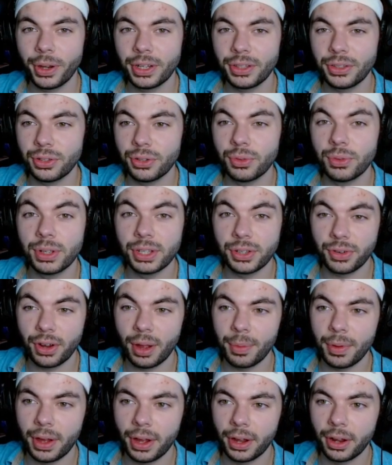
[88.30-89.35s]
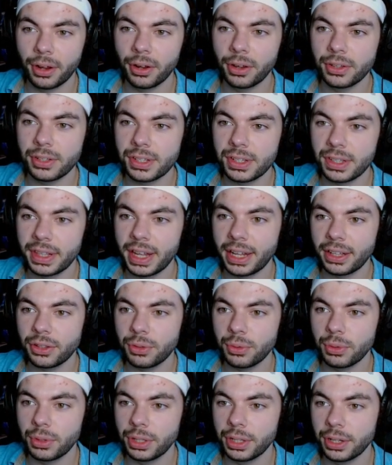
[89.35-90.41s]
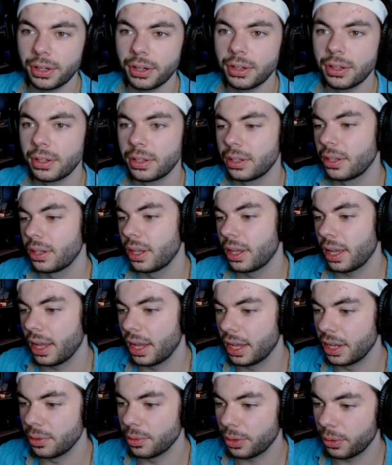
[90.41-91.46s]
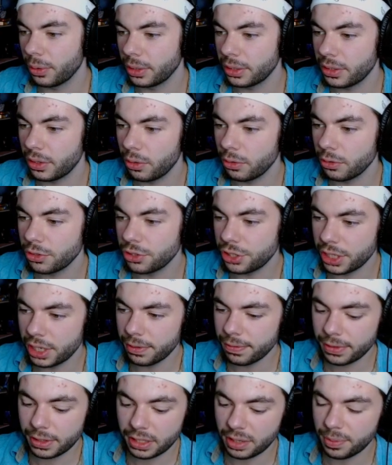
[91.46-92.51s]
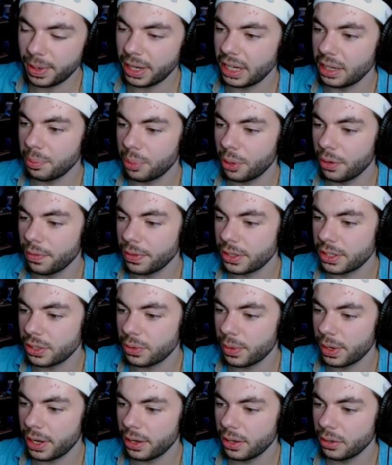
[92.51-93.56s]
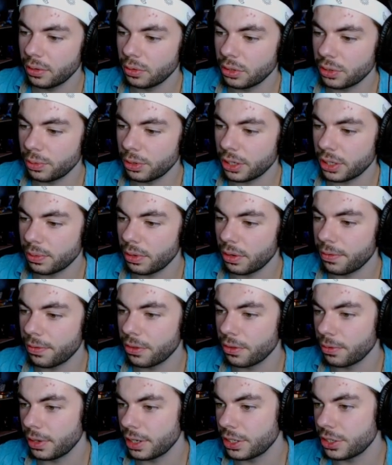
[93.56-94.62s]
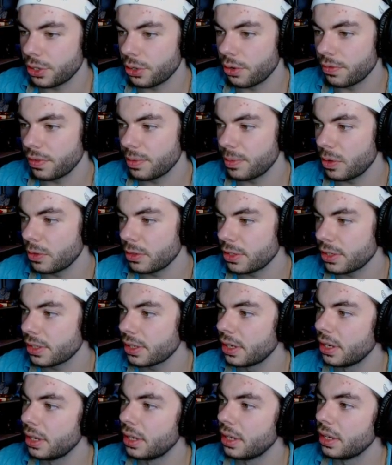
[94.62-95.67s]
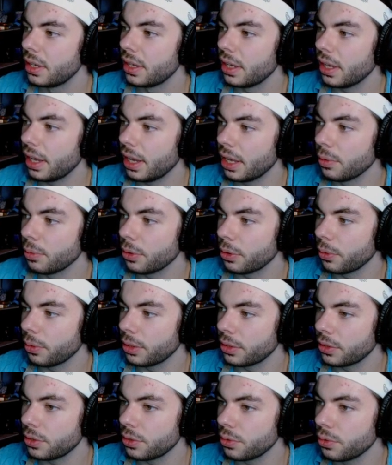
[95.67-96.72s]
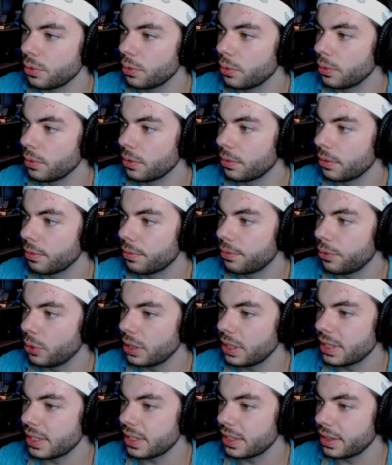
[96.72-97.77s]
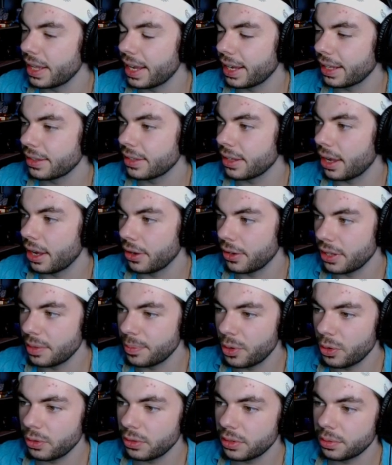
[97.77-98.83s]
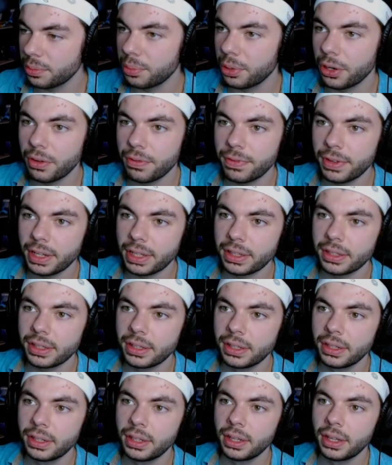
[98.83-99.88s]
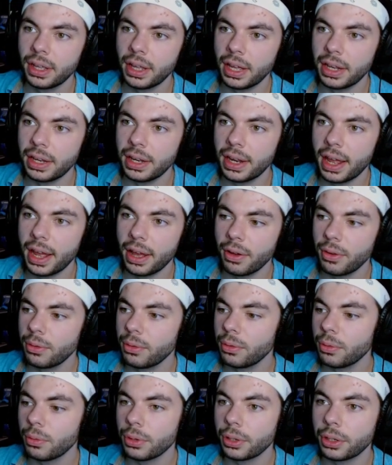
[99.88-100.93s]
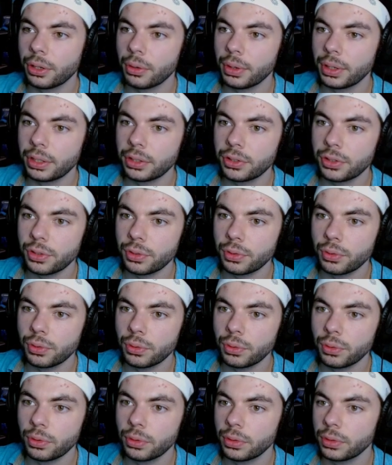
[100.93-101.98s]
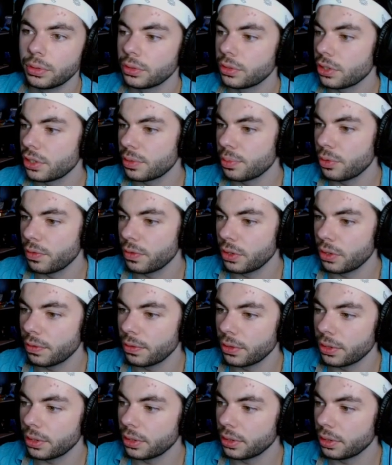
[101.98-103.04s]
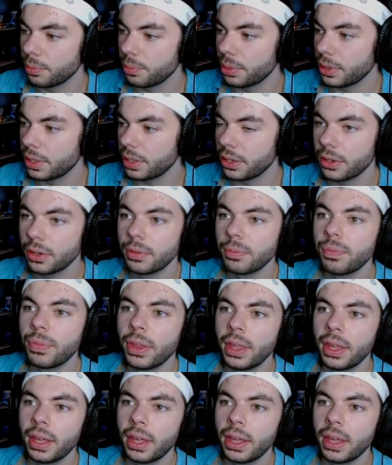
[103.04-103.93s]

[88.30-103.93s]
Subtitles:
we're gonna do is grab our select tool here and we're going to hold shift to make it a perfect square, which works well for the ratio of emotes. And we're going to fully select our emote, perfect. And now we're going to just move it over a bit here.